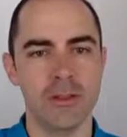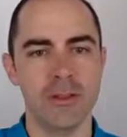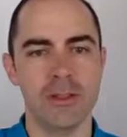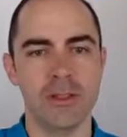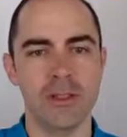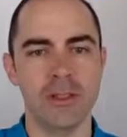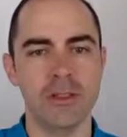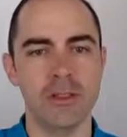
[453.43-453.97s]

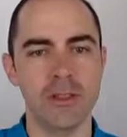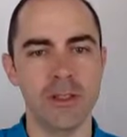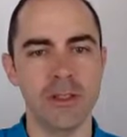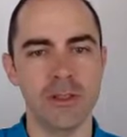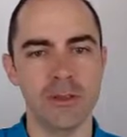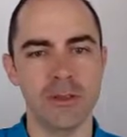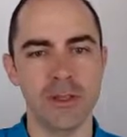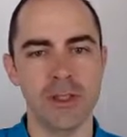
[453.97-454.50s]
That's the data
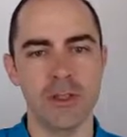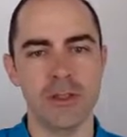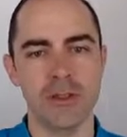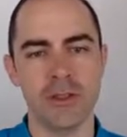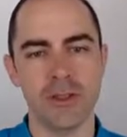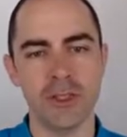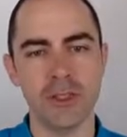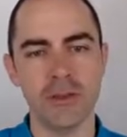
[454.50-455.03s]
association.
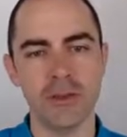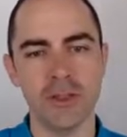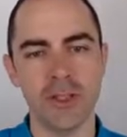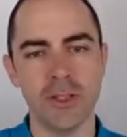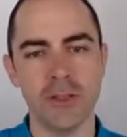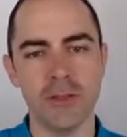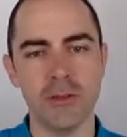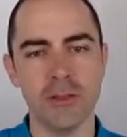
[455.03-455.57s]
The second
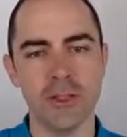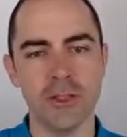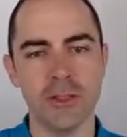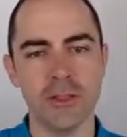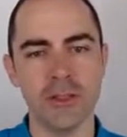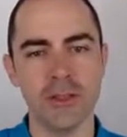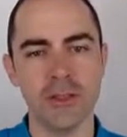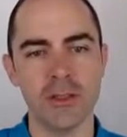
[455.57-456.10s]
key
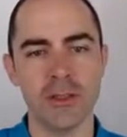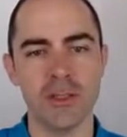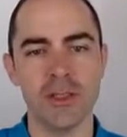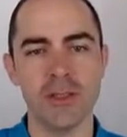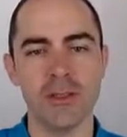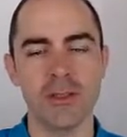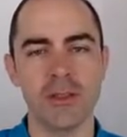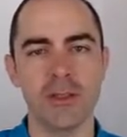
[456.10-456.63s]
ingredient
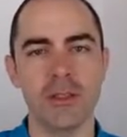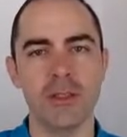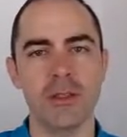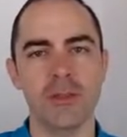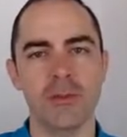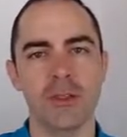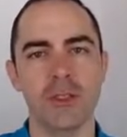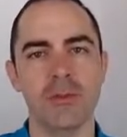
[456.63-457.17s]
is
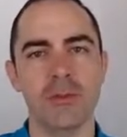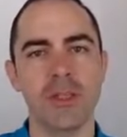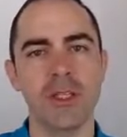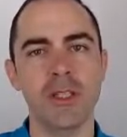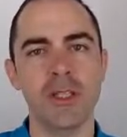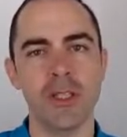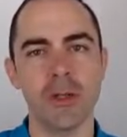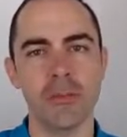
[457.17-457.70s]
that we
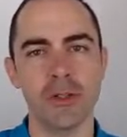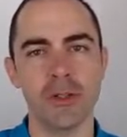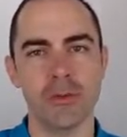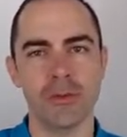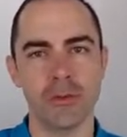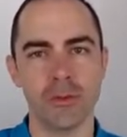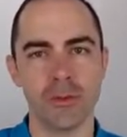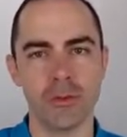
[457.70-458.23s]
need an
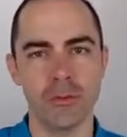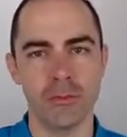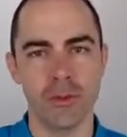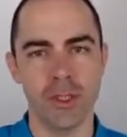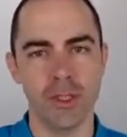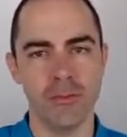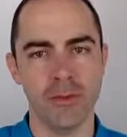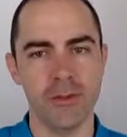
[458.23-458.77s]
update rule.
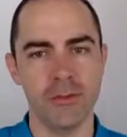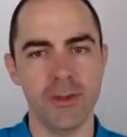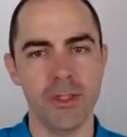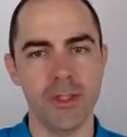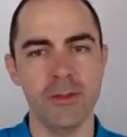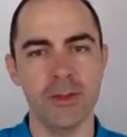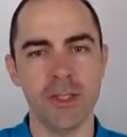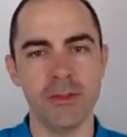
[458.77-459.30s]
We have an
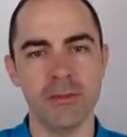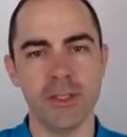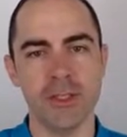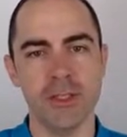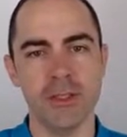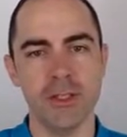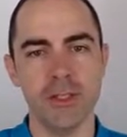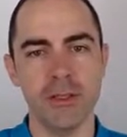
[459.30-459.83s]
event, we have
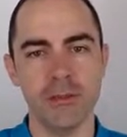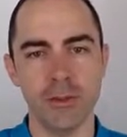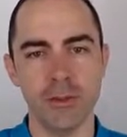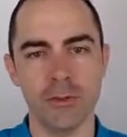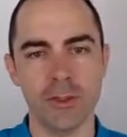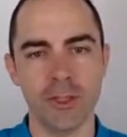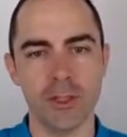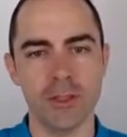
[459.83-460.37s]
assigned the event
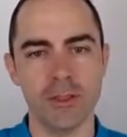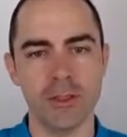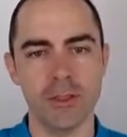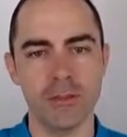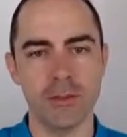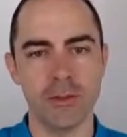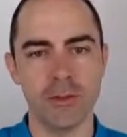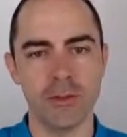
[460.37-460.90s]
to a
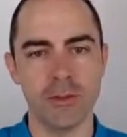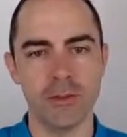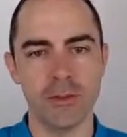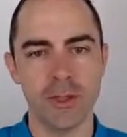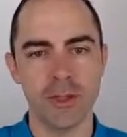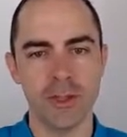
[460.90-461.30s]
cluster, we know